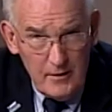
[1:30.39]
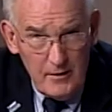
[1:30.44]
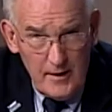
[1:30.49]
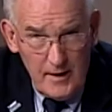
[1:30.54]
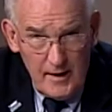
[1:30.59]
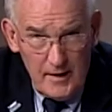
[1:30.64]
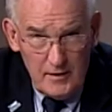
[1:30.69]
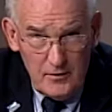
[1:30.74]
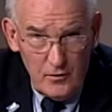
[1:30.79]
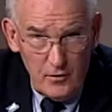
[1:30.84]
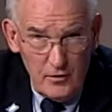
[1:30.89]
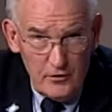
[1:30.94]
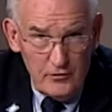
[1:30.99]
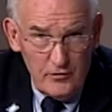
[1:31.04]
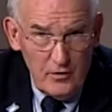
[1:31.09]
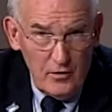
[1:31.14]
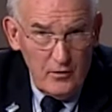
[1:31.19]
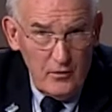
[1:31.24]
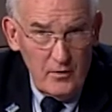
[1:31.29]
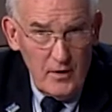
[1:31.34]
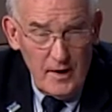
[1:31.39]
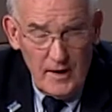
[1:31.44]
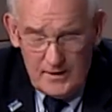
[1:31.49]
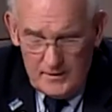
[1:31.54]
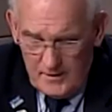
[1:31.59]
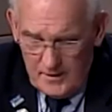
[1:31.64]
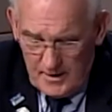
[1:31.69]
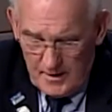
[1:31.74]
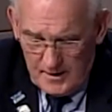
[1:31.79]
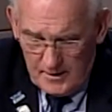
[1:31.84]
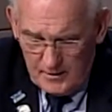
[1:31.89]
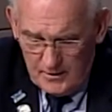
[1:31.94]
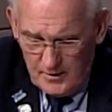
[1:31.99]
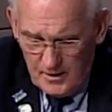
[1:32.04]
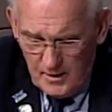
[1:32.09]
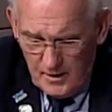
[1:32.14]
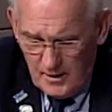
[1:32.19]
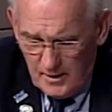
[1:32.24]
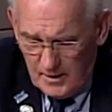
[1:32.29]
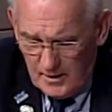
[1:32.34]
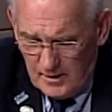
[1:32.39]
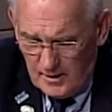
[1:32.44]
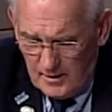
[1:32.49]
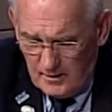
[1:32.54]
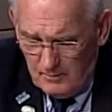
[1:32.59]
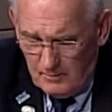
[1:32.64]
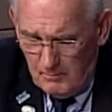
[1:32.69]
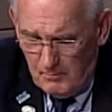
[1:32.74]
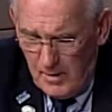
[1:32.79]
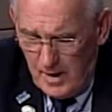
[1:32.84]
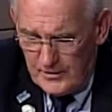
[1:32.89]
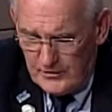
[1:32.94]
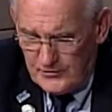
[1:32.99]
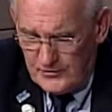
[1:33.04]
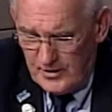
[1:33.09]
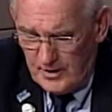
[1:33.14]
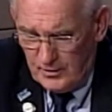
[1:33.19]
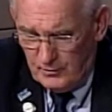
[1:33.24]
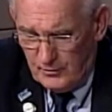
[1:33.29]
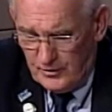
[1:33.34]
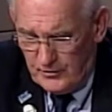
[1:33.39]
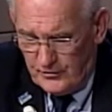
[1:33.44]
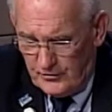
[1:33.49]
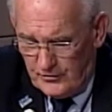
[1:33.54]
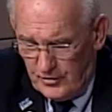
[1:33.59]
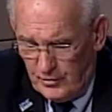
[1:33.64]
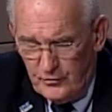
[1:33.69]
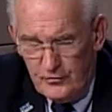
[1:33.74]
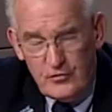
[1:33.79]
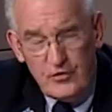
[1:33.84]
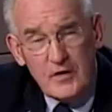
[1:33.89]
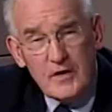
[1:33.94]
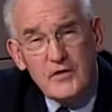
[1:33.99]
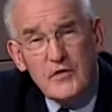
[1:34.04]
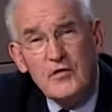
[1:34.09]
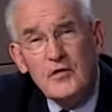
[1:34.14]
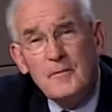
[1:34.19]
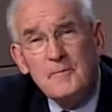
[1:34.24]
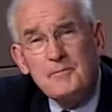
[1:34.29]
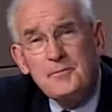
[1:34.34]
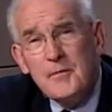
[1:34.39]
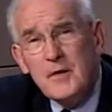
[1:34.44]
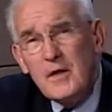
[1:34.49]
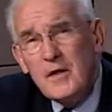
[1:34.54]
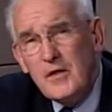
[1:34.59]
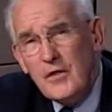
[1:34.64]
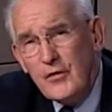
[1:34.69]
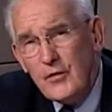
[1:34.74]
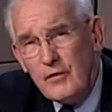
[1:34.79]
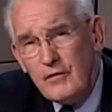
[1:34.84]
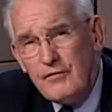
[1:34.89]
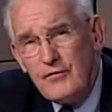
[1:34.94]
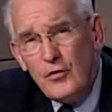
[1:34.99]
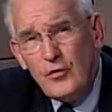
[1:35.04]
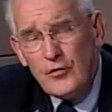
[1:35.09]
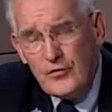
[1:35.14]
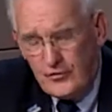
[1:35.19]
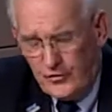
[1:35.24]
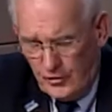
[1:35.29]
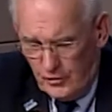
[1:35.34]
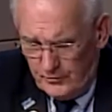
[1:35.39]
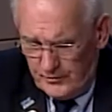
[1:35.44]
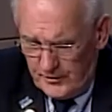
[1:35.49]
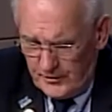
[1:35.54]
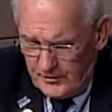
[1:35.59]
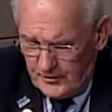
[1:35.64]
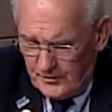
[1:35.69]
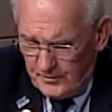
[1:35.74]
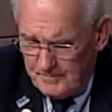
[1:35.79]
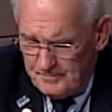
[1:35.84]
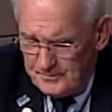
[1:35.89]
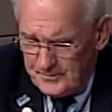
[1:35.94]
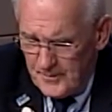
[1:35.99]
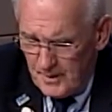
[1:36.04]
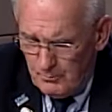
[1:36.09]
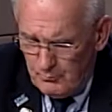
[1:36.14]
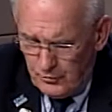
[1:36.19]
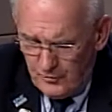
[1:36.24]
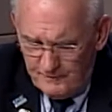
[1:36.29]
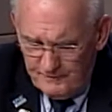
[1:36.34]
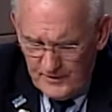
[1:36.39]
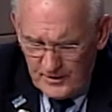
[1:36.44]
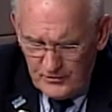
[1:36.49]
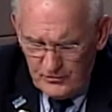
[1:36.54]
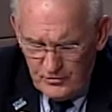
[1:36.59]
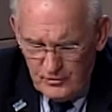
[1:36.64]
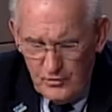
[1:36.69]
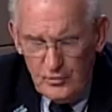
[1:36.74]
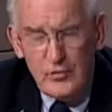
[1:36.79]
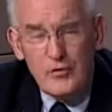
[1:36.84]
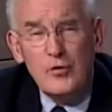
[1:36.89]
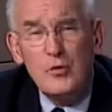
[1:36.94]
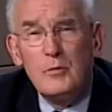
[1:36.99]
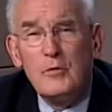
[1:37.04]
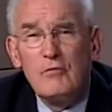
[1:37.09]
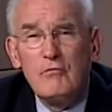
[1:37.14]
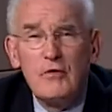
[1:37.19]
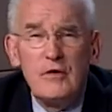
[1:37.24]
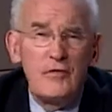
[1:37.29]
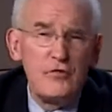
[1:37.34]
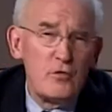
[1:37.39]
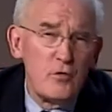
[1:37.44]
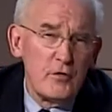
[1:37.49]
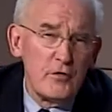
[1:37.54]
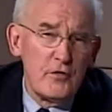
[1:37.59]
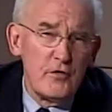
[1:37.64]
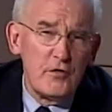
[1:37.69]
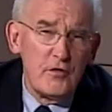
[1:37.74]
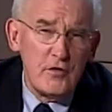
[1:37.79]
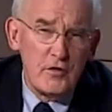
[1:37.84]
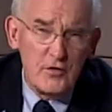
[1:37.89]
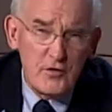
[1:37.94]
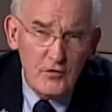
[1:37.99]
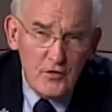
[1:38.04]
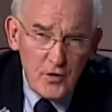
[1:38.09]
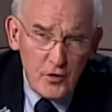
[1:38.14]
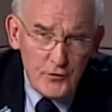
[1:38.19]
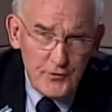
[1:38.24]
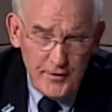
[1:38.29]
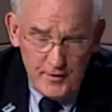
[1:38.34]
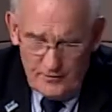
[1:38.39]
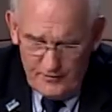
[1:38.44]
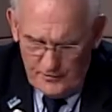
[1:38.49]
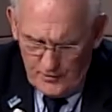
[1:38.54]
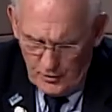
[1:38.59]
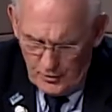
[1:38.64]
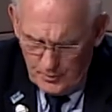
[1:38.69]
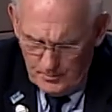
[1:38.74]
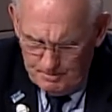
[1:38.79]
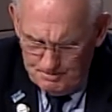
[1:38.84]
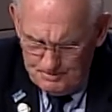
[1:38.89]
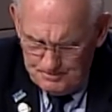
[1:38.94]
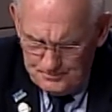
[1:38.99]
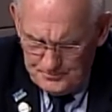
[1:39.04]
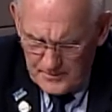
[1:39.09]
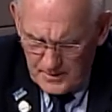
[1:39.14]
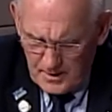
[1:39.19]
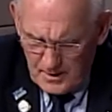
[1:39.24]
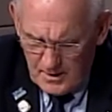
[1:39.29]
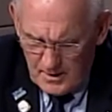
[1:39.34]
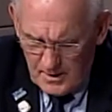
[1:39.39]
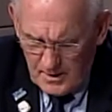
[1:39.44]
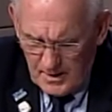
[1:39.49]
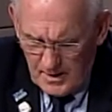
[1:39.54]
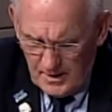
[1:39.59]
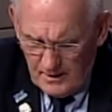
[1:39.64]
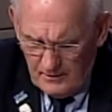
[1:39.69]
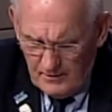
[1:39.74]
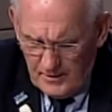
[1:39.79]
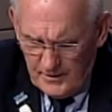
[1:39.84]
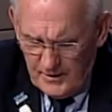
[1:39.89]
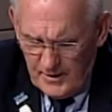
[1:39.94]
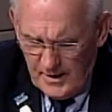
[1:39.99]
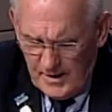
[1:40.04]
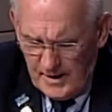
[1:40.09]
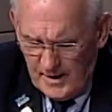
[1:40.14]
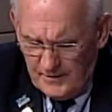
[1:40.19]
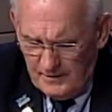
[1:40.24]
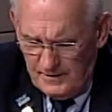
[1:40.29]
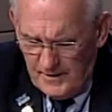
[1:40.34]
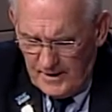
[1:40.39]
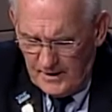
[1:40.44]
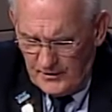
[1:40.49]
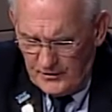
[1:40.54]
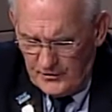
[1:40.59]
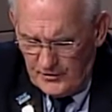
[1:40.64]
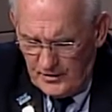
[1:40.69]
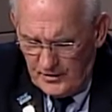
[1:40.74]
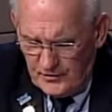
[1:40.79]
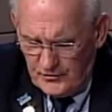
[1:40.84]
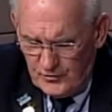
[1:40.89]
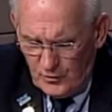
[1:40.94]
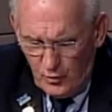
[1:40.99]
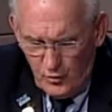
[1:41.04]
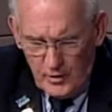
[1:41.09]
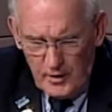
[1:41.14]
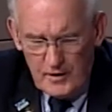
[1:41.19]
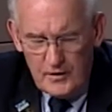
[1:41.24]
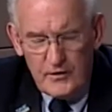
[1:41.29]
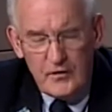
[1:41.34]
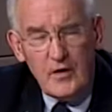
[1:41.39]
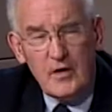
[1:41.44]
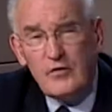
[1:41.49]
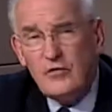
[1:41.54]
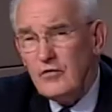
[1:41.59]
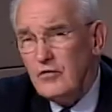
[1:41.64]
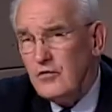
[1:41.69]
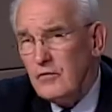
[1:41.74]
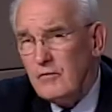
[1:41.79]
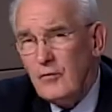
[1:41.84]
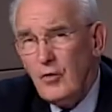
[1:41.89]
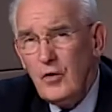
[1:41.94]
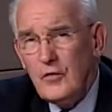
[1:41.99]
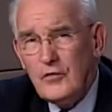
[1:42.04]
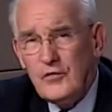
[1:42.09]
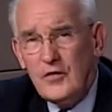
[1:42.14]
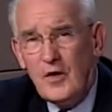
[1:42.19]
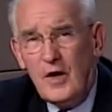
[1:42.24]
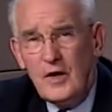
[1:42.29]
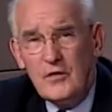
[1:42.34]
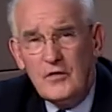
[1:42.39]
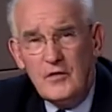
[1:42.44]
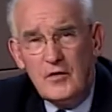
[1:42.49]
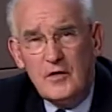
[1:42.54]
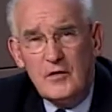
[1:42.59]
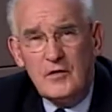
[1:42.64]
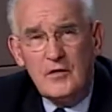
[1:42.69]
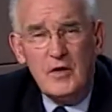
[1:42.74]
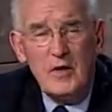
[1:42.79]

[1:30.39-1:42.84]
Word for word: and also at the end, uh, Mosteller and Associates. They're a full service professional human resources consulting firm, and they assist organizations of all sizes